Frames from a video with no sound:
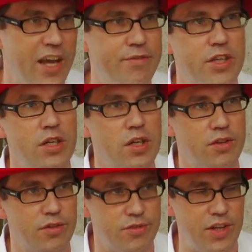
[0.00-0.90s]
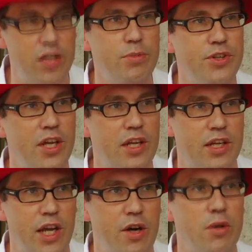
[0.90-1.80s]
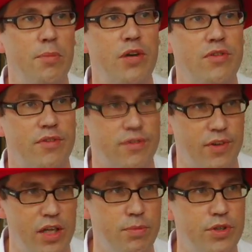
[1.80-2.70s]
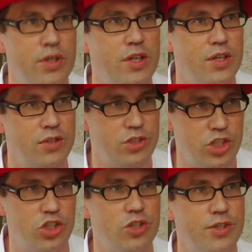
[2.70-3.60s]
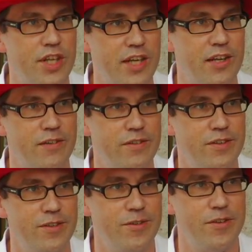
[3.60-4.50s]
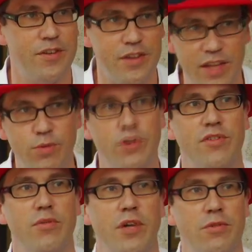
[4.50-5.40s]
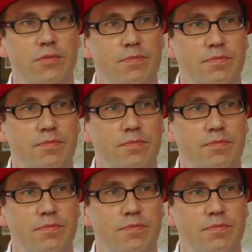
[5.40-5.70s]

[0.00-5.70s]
Having sustainable data, caring about sustainable digital data. That's what it's about.